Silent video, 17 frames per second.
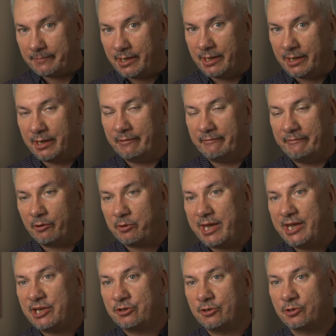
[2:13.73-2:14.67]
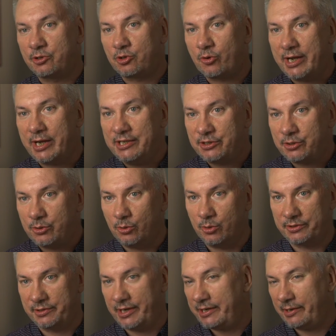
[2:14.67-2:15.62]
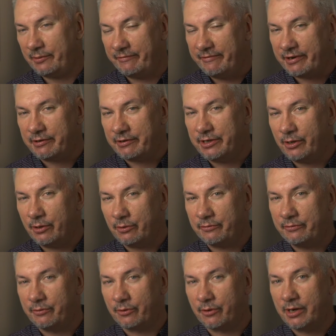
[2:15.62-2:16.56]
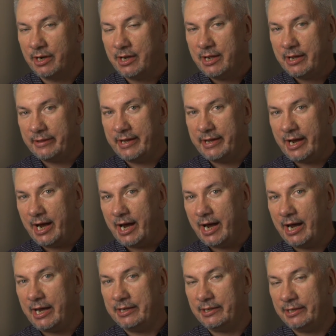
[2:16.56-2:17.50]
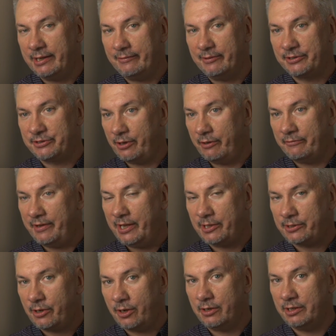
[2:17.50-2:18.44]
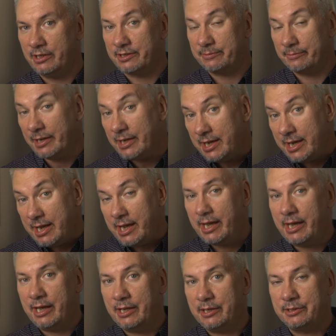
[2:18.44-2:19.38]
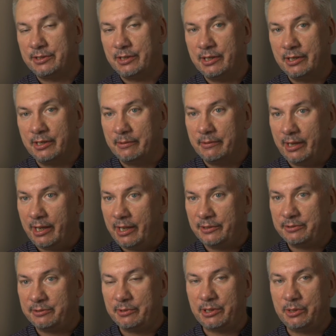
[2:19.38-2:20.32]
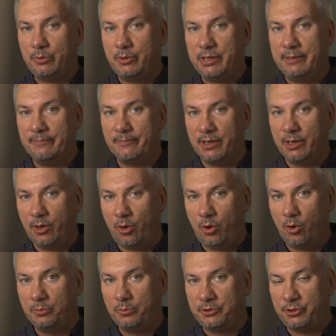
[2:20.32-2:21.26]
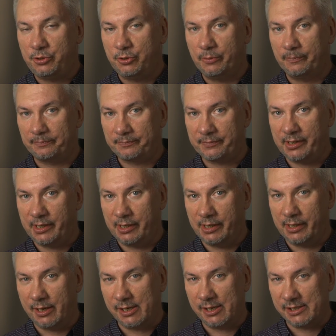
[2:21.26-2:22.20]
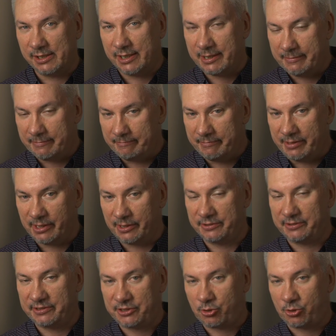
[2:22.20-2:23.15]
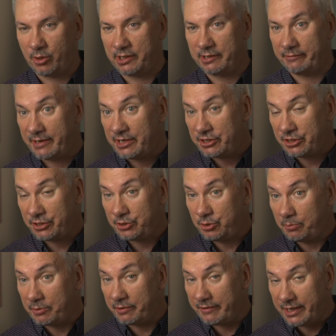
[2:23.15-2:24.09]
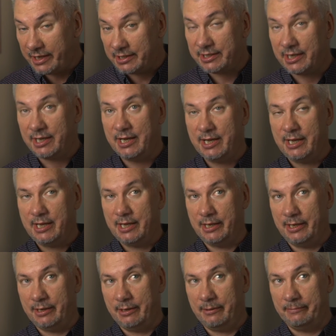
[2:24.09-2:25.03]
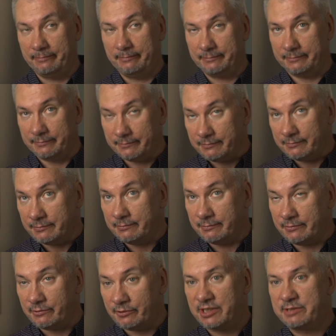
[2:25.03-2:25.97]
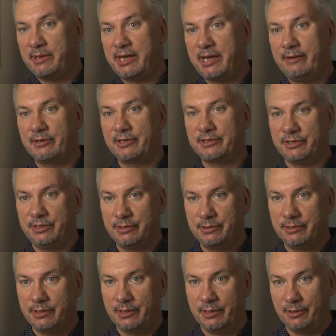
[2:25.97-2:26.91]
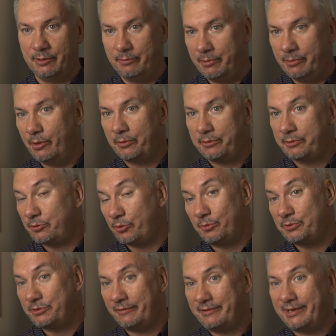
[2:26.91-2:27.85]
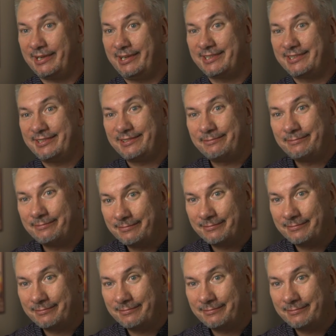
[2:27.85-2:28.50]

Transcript: vocational trade schools that are very known for their high levels of alcoholism. And ultimately, we hope to build strong interventions to prevent risk behaviors in both groups of adolescents.